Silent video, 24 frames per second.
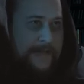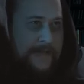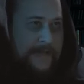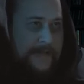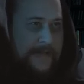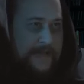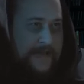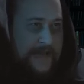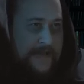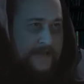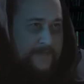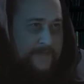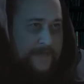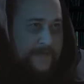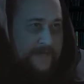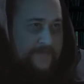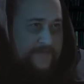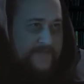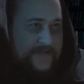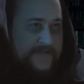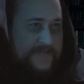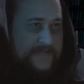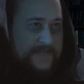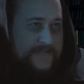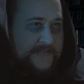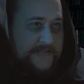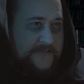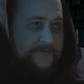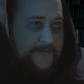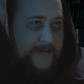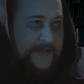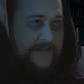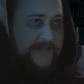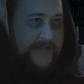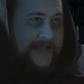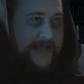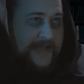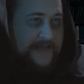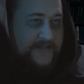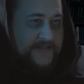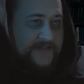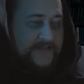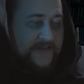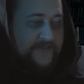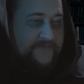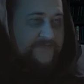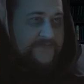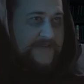he had been visited by the
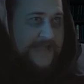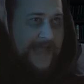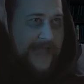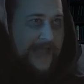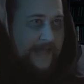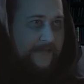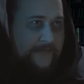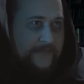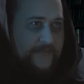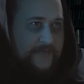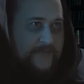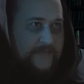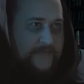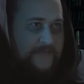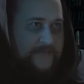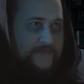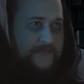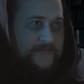angel of death,